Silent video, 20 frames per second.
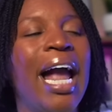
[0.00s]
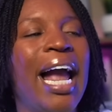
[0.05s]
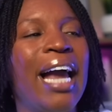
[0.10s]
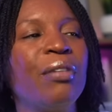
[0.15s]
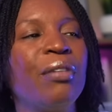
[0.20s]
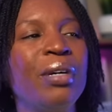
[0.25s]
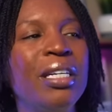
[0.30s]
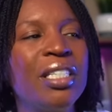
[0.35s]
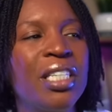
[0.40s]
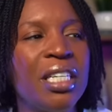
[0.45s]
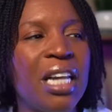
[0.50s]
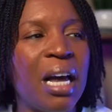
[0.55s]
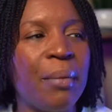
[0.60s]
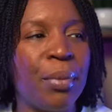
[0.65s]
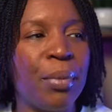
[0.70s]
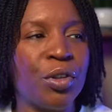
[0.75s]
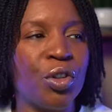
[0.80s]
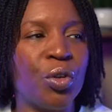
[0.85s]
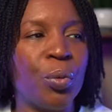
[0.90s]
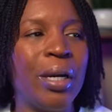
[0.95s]
And reason
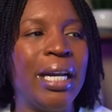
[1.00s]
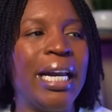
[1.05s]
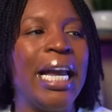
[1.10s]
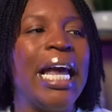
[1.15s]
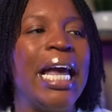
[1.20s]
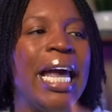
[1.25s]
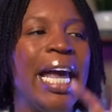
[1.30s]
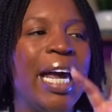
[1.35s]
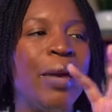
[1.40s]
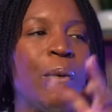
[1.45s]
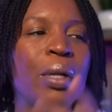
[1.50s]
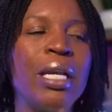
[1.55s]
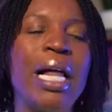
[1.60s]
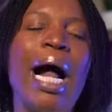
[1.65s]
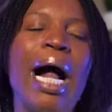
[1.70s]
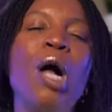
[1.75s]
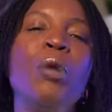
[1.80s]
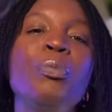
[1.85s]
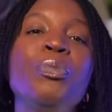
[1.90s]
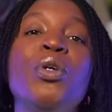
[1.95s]
number three, it will
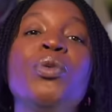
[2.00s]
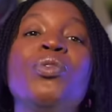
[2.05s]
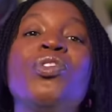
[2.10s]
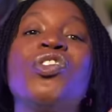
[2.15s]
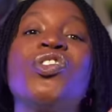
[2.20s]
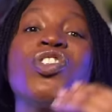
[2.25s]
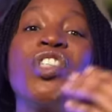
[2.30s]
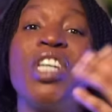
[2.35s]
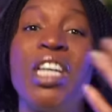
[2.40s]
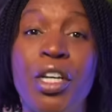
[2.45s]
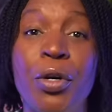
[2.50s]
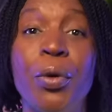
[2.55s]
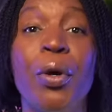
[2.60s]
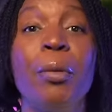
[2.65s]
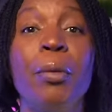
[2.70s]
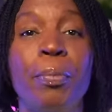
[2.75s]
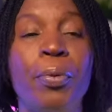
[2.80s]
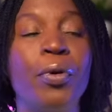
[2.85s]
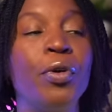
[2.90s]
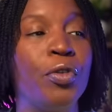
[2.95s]
help you see your
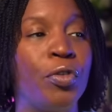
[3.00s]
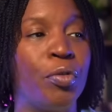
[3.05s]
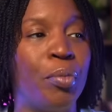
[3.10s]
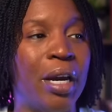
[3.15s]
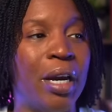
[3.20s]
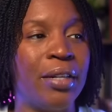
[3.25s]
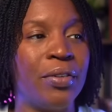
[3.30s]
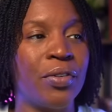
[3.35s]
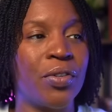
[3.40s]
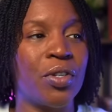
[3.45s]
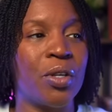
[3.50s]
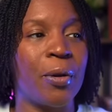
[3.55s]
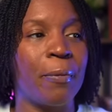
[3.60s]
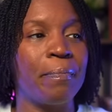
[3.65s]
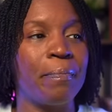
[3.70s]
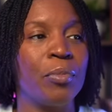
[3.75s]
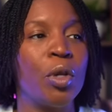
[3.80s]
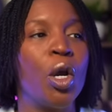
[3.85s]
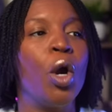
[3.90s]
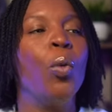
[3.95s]
improvements,
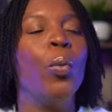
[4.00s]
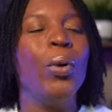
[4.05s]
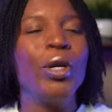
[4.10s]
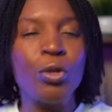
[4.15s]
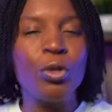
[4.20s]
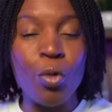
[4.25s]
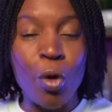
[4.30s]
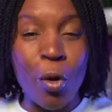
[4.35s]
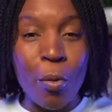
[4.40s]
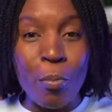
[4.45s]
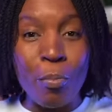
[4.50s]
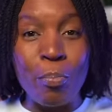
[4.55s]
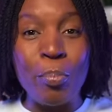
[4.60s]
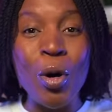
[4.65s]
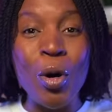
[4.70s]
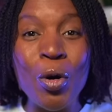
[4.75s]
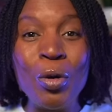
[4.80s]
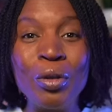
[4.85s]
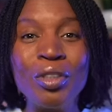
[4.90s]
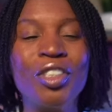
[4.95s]
which will
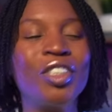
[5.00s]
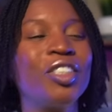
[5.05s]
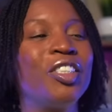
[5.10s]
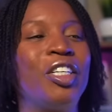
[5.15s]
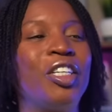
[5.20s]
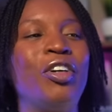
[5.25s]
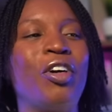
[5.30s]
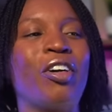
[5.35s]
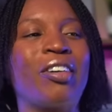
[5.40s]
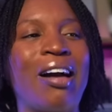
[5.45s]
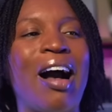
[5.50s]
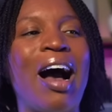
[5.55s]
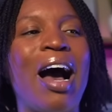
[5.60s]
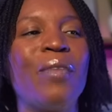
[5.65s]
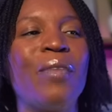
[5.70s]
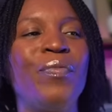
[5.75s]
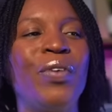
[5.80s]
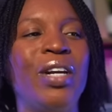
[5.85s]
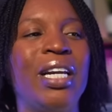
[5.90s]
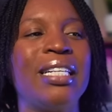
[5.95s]
boost your
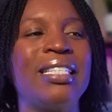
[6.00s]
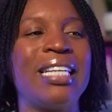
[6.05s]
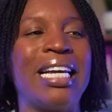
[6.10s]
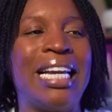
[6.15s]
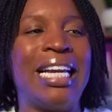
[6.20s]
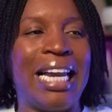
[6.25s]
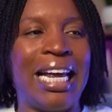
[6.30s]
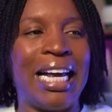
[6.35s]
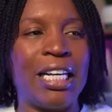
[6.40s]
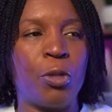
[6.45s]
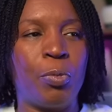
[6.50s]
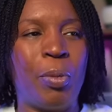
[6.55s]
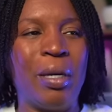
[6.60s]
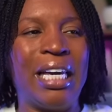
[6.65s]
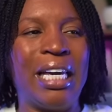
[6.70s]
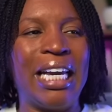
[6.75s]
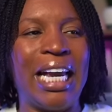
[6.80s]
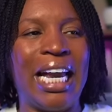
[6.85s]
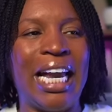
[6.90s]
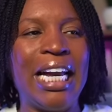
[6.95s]
confidence in
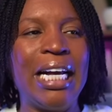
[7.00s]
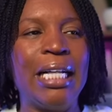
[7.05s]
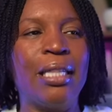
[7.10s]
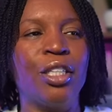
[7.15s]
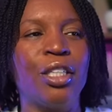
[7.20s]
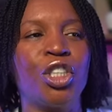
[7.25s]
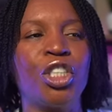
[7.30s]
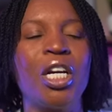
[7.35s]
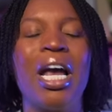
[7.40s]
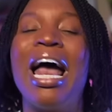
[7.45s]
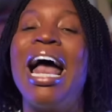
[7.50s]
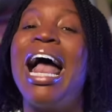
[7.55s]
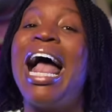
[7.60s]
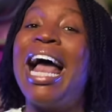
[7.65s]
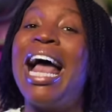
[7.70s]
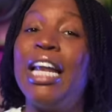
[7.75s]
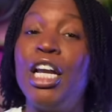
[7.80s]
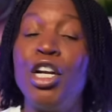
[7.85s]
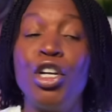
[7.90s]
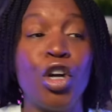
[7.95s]
speaking English
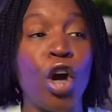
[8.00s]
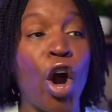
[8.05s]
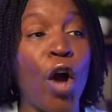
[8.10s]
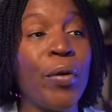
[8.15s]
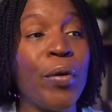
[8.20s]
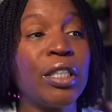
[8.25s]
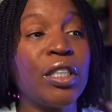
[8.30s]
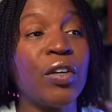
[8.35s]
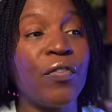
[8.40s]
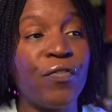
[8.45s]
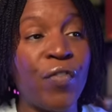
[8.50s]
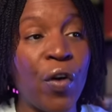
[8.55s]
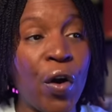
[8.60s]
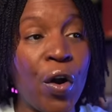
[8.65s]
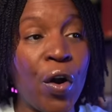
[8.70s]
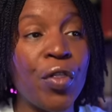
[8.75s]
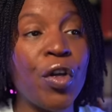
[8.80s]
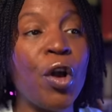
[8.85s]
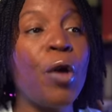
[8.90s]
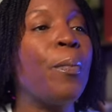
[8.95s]
and encourage
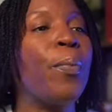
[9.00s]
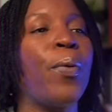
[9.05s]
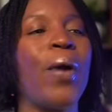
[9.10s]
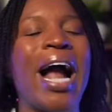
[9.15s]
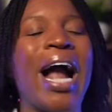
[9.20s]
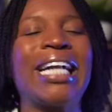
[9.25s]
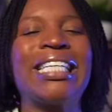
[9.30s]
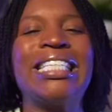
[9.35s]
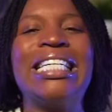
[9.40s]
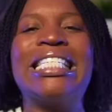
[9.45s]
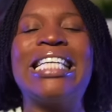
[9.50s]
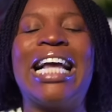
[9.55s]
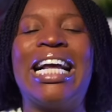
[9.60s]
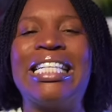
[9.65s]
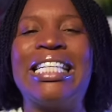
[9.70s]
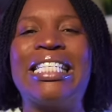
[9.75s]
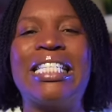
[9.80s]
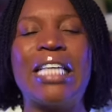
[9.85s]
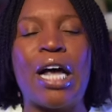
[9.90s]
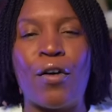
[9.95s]
further practice
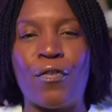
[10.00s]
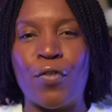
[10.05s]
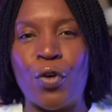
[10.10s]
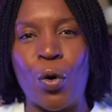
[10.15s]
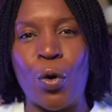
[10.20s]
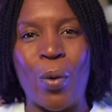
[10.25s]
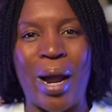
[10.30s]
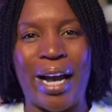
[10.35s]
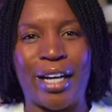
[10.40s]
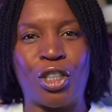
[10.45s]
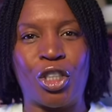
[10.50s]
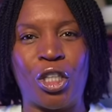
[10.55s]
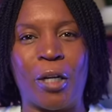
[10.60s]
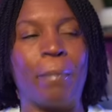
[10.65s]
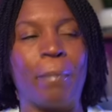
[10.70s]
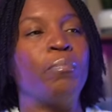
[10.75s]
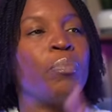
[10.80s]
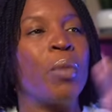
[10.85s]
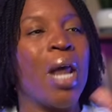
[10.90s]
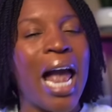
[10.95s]
and
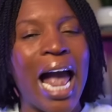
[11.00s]
self-correction.